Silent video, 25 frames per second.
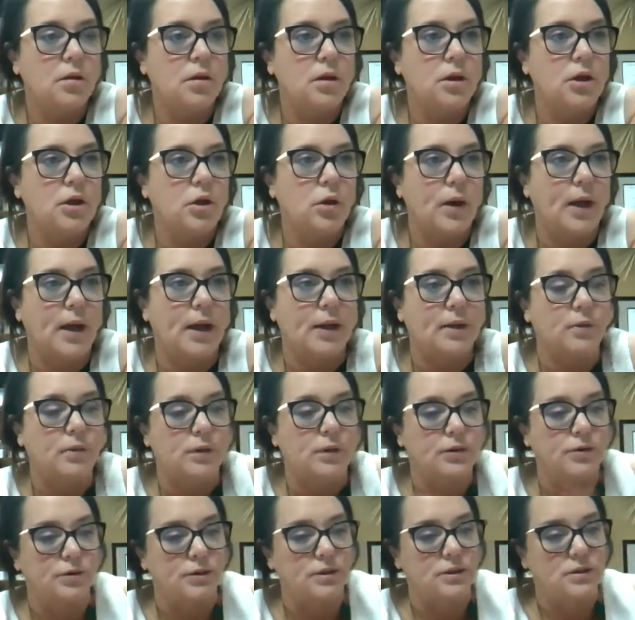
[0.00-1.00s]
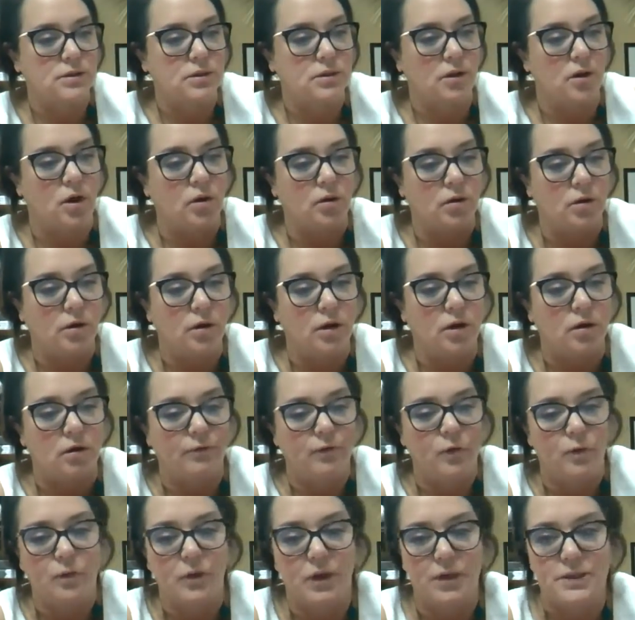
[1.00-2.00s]
went through this long
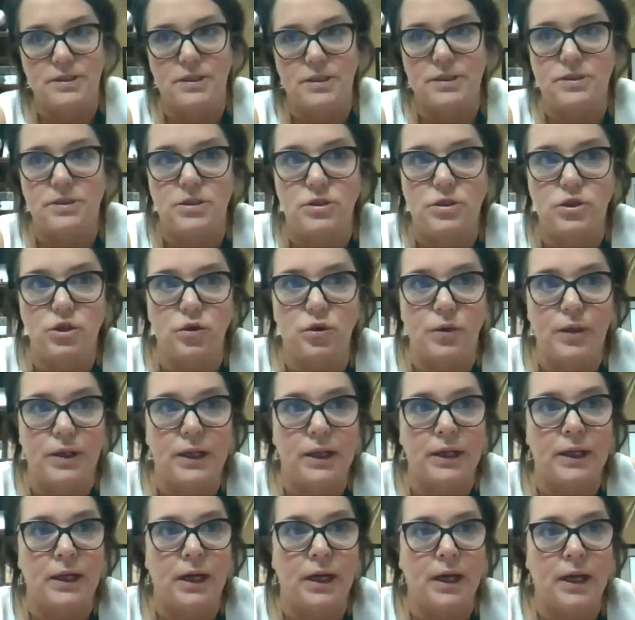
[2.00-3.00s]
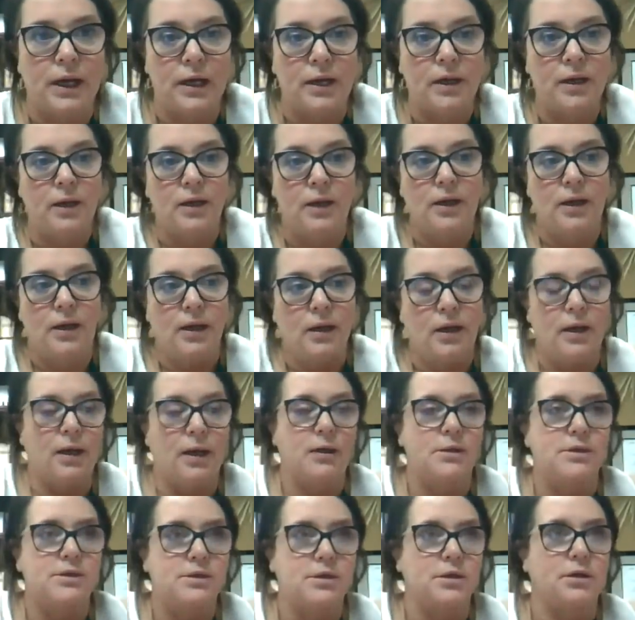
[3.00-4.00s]
interview process to do it, and I
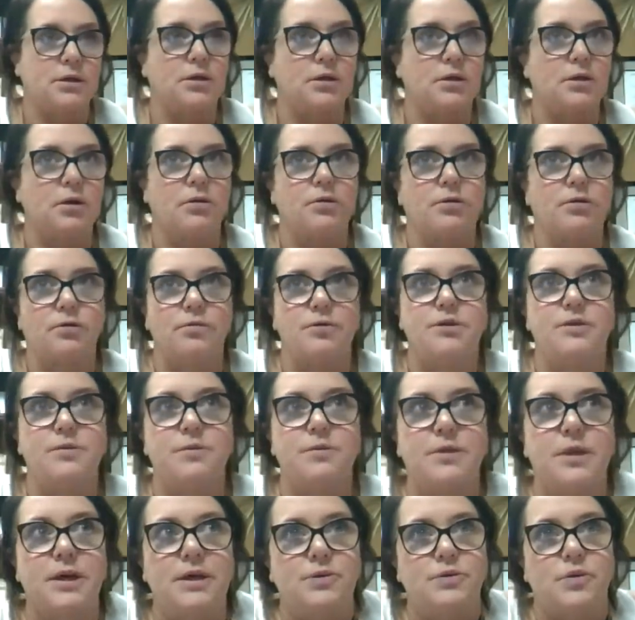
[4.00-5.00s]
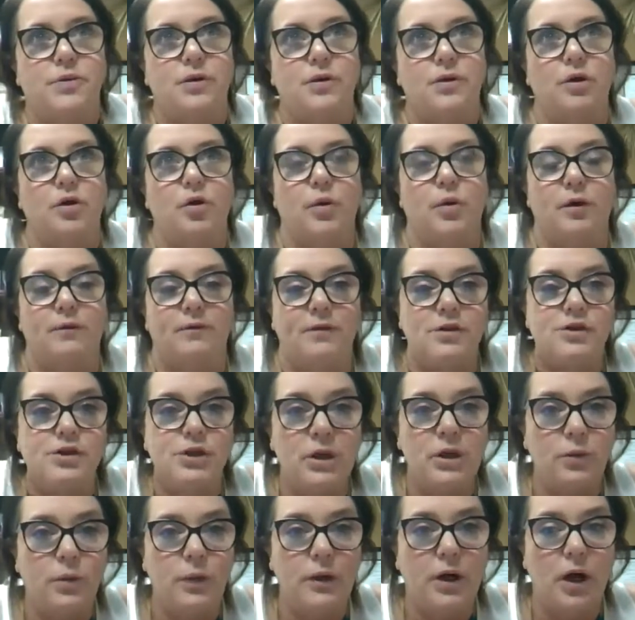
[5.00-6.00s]
had to go through some things with our career
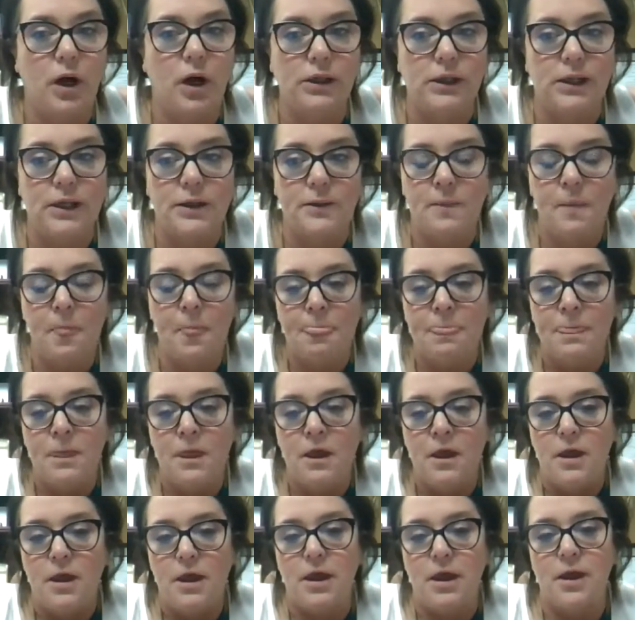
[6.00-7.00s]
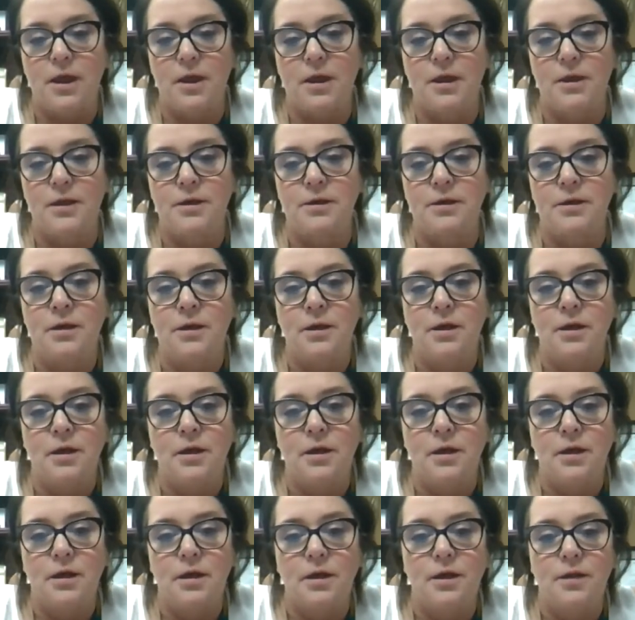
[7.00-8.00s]
visioning, we call it. And
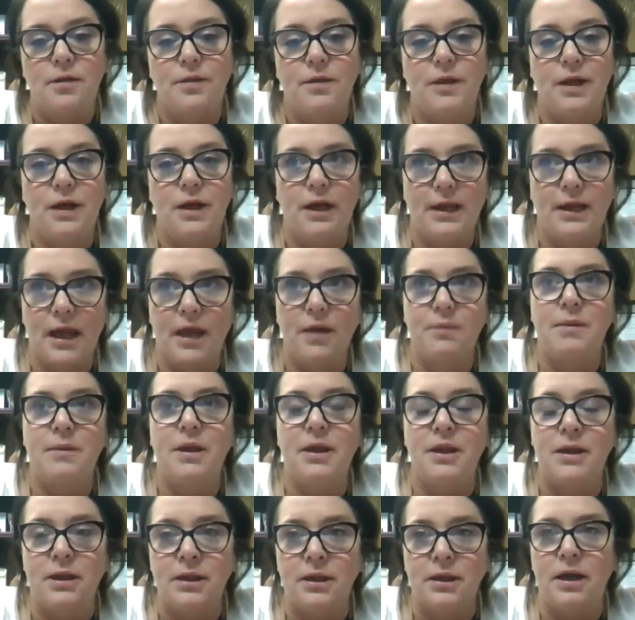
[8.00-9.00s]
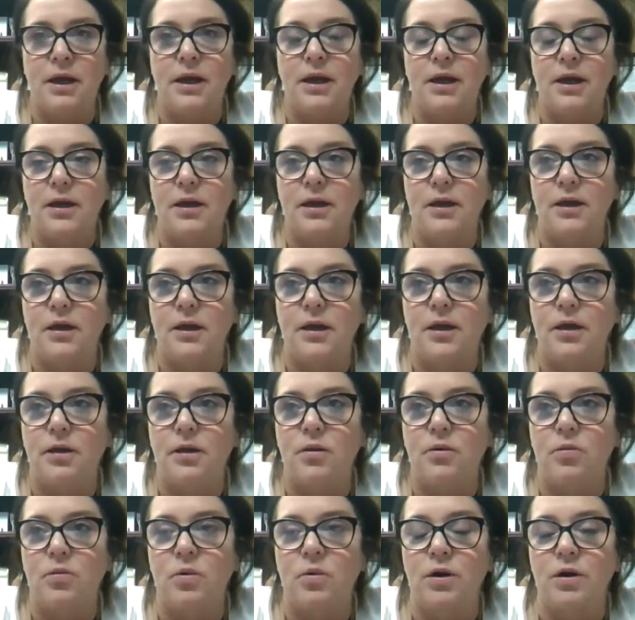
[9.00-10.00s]
then I came in
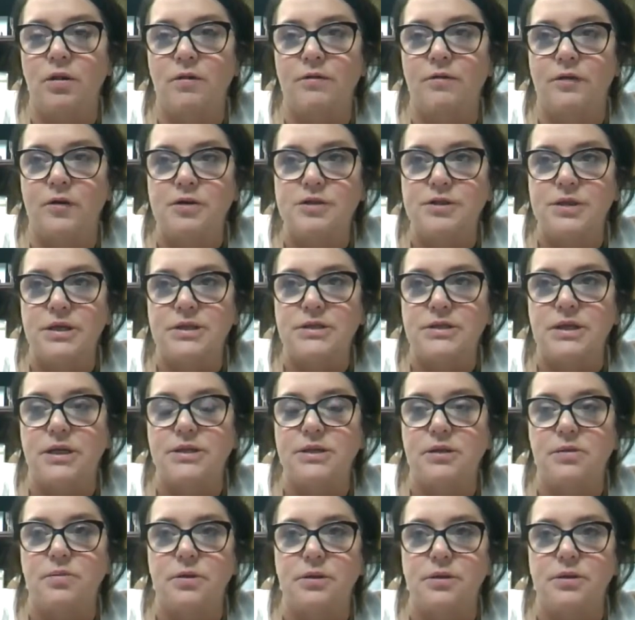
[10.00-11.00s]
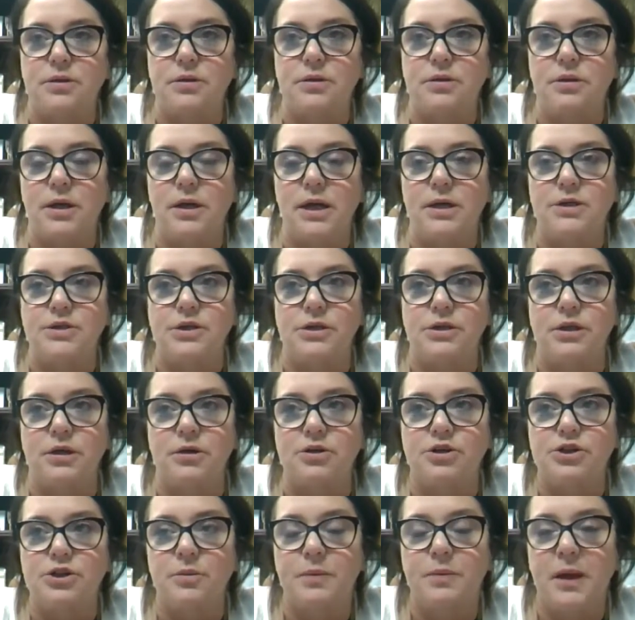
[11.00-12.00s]
and one of the first things I did with the Agent
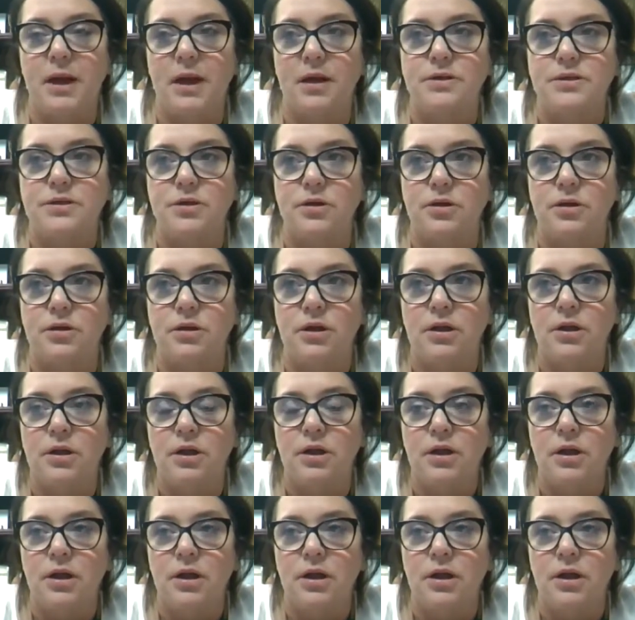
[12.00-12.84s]
Leadership Council,